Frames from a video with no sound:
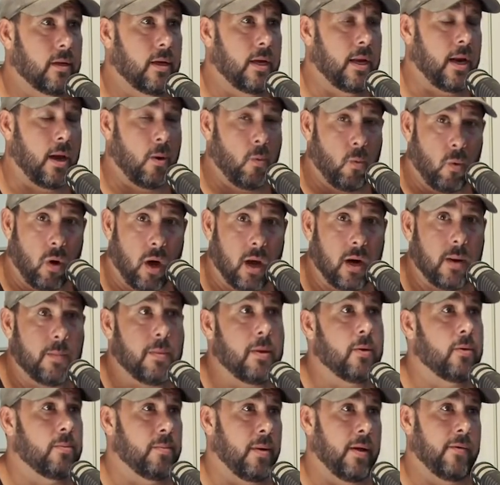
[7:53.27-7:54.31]
And I want to
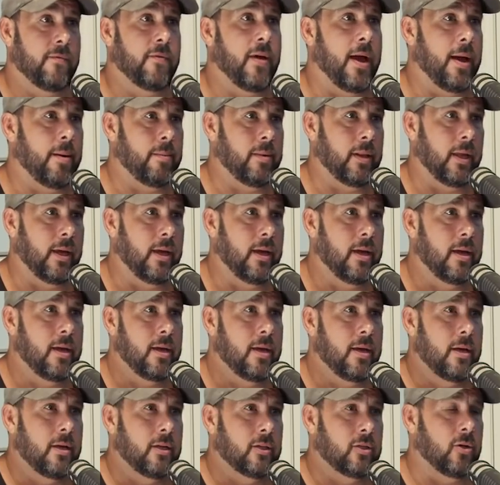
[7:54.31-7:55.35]
be with my family.
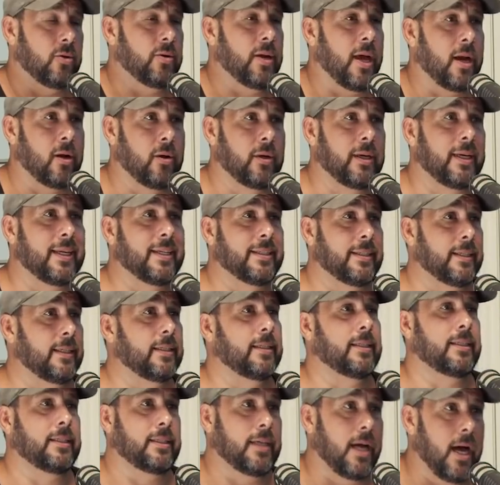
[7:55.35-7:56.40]
So not only does it
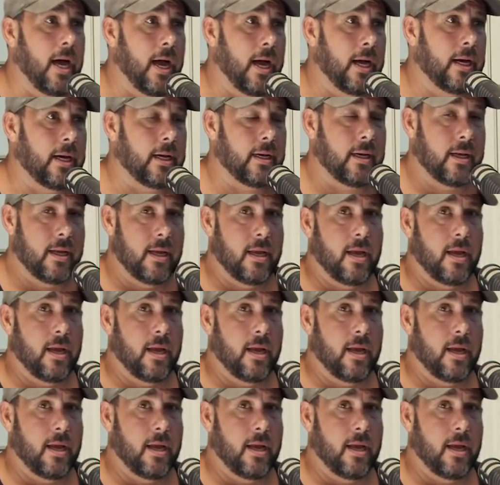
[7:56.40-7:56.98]
suck,